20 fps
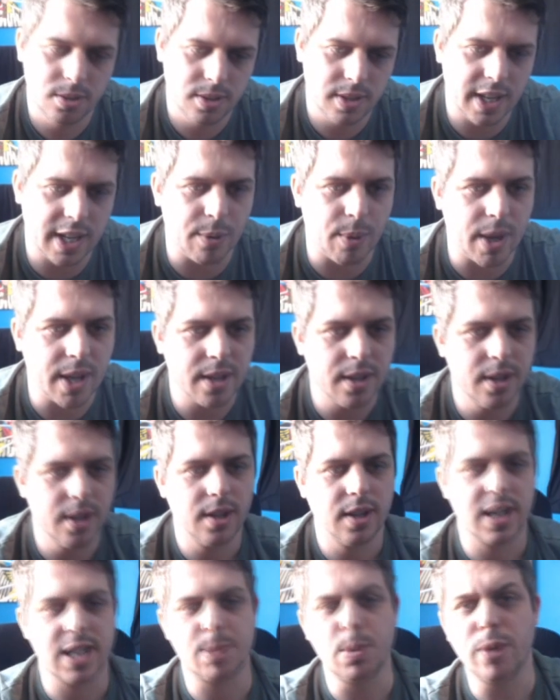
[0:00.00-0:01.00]
Anyway,
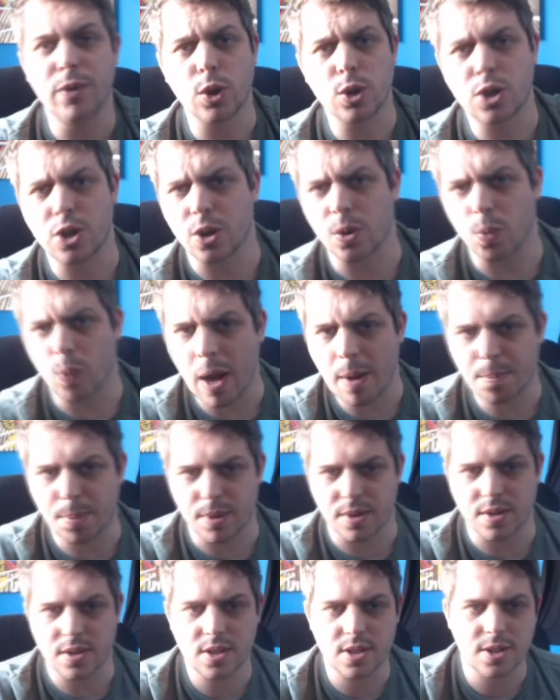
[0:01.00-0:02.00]
let's move on to the
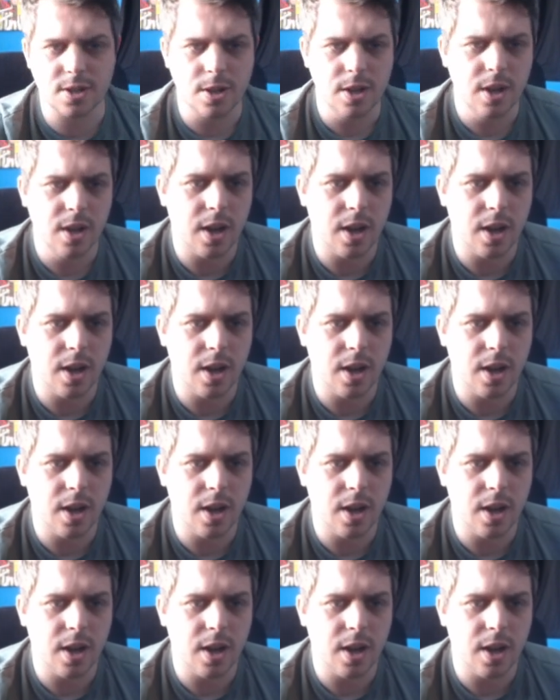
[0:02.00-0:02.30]
weapons.